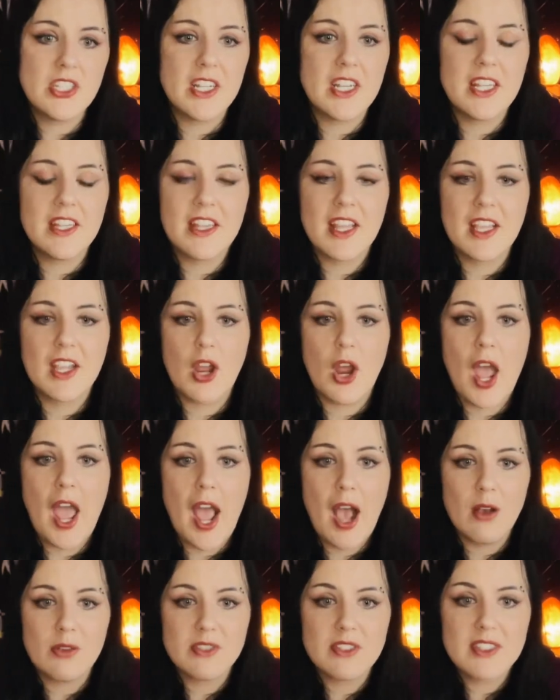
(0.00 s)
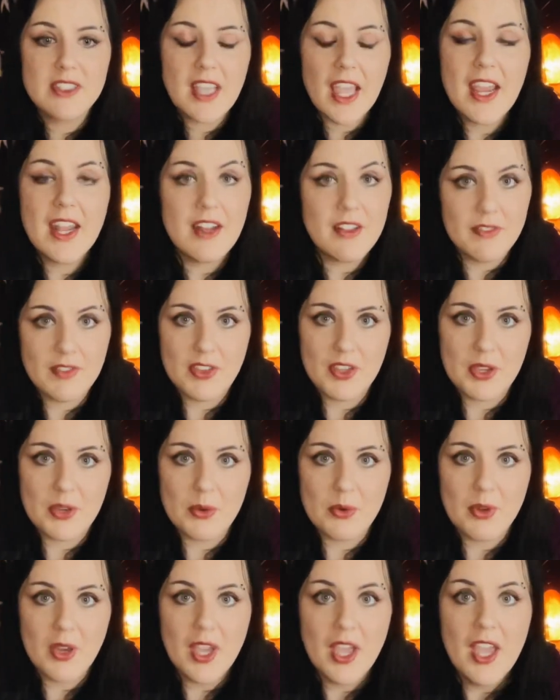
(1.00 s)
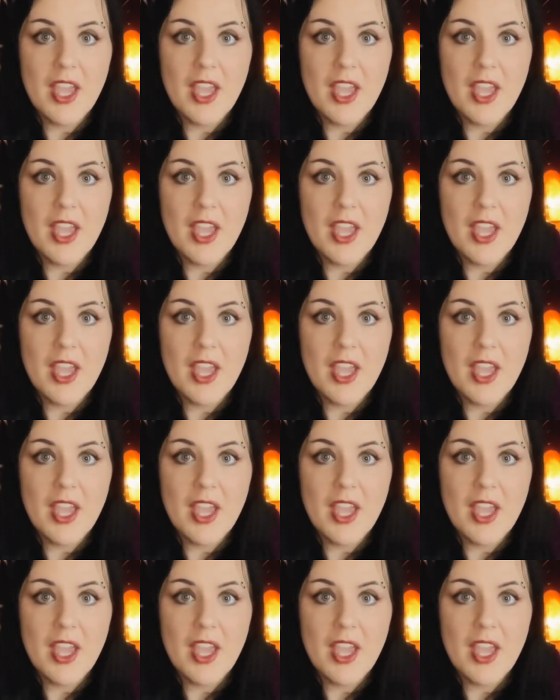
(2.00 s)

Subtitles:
anything outside of you.